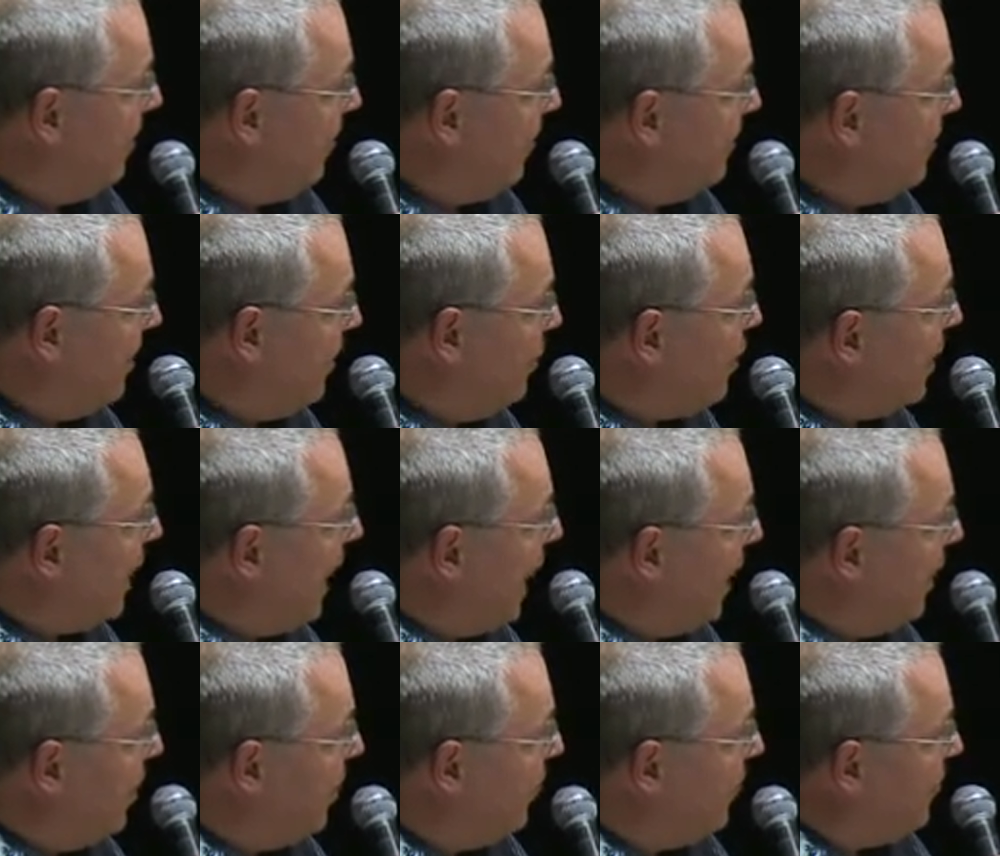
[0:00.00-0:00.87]
that you
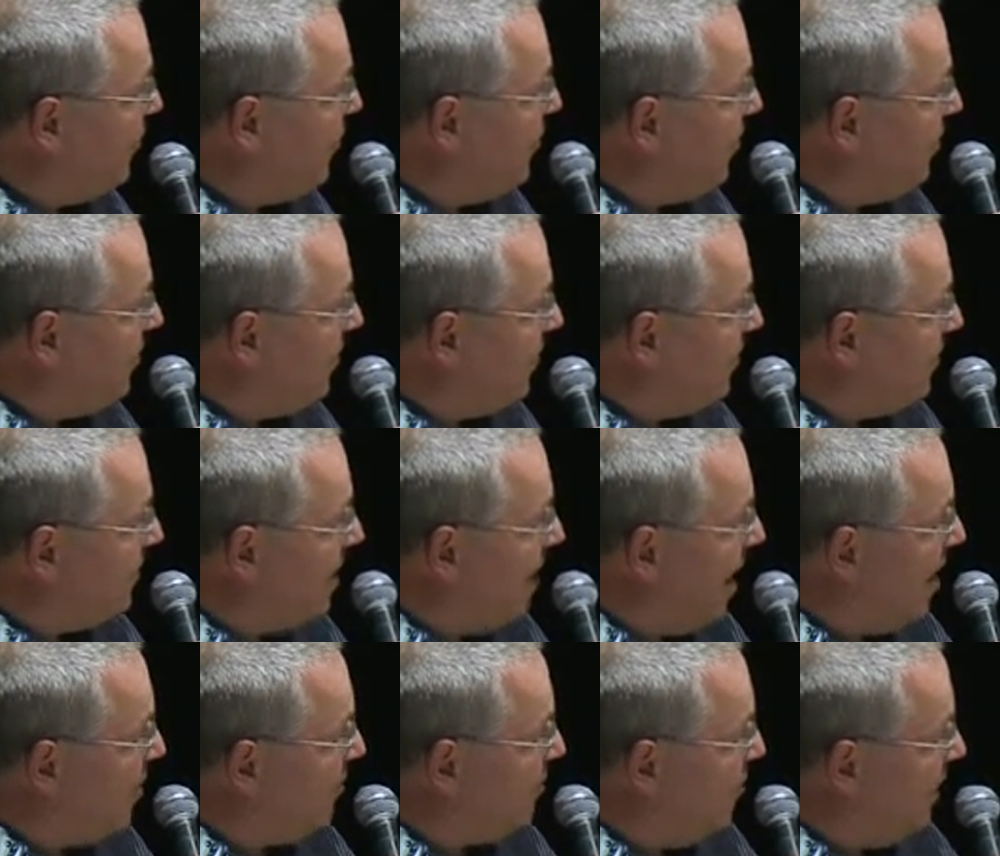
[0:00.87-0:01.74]
cannot
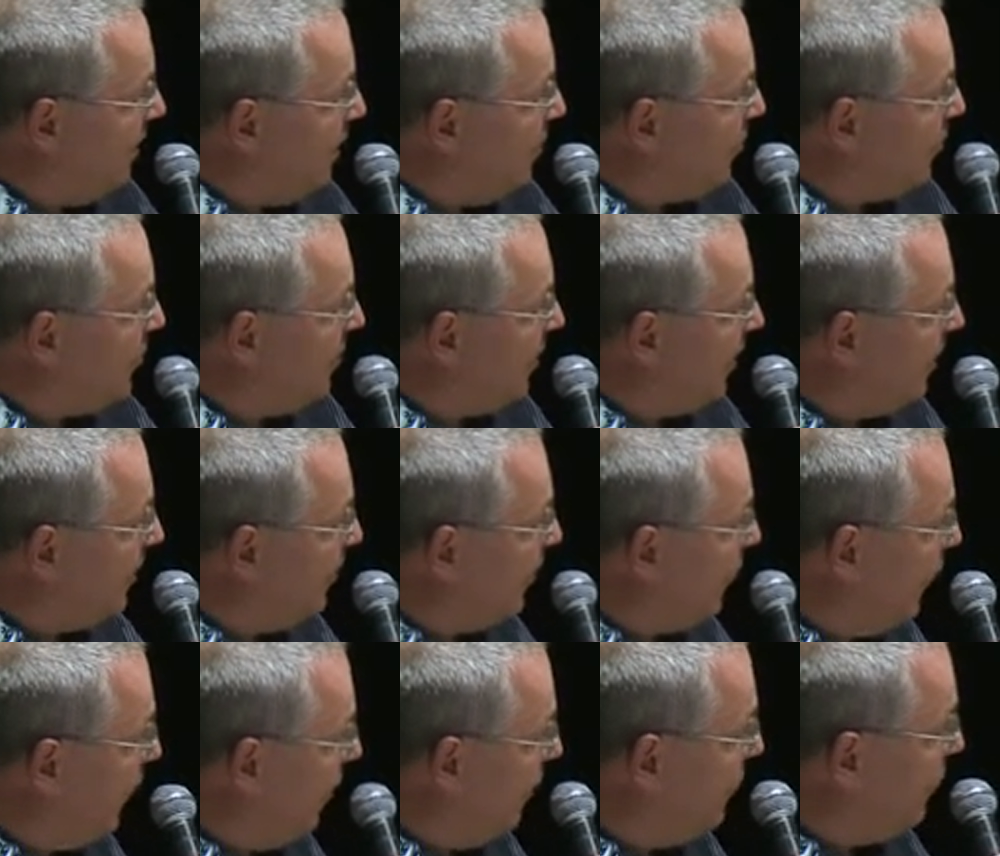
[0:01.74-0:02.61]
synthesize mannose
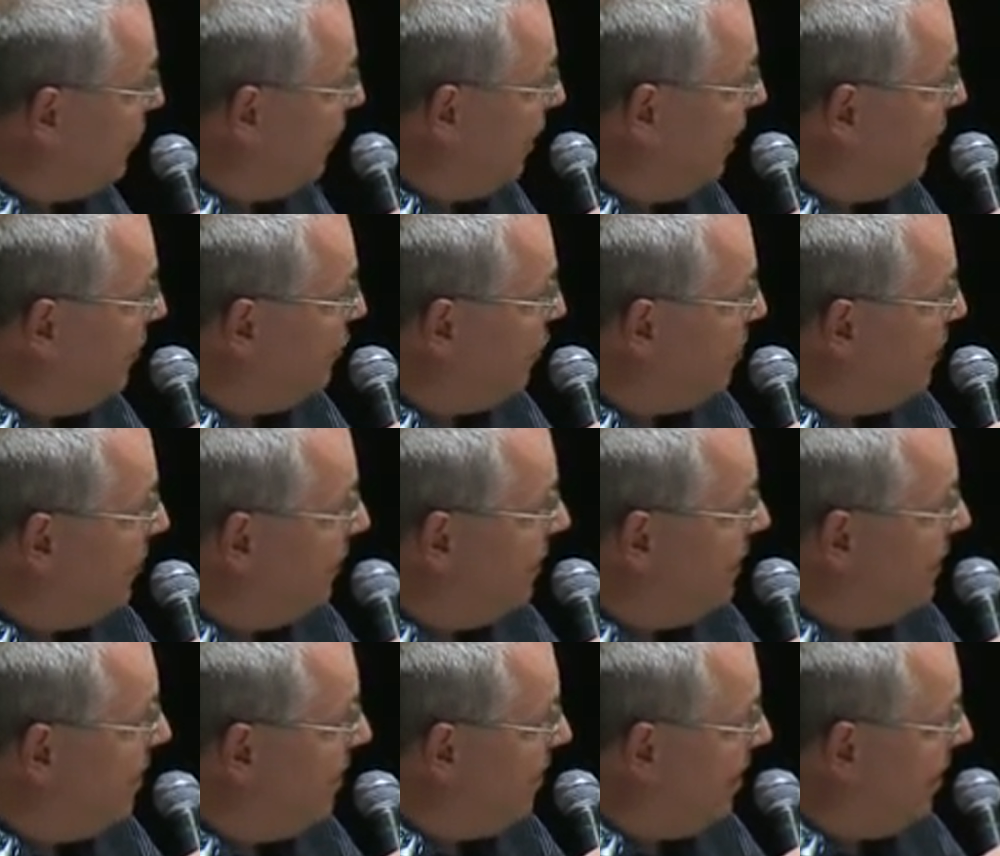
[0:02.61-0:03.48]
6-phosphate from
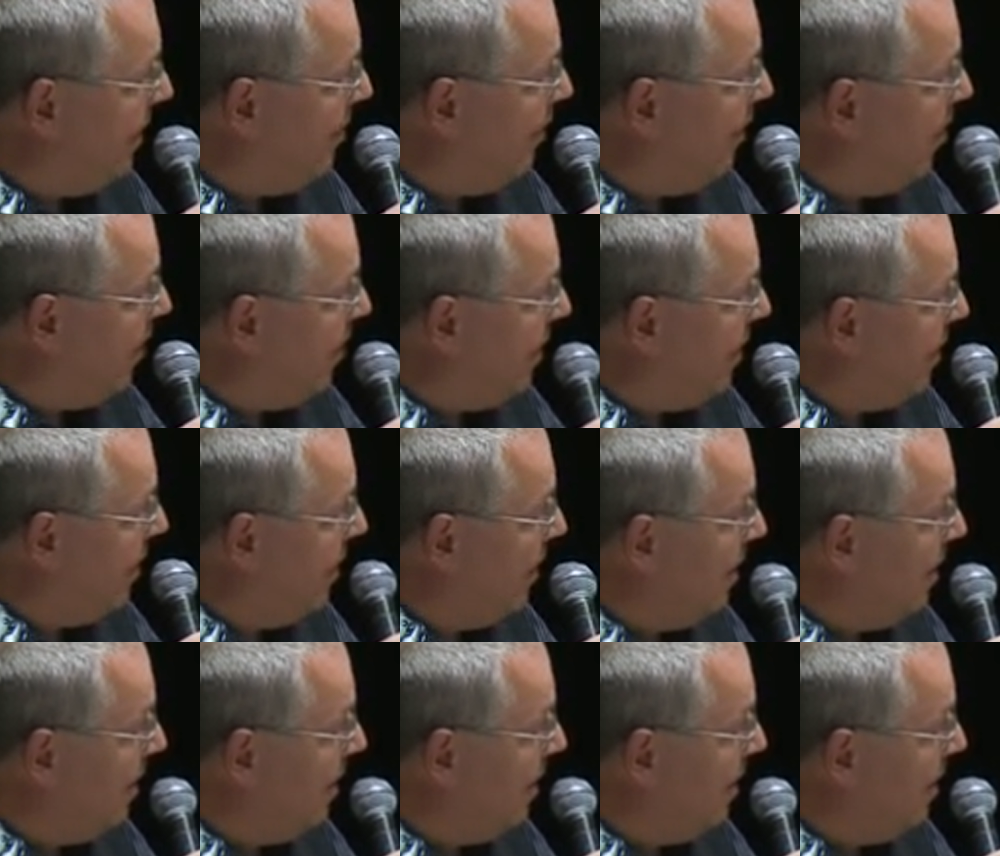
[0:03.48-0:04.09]
here anymore,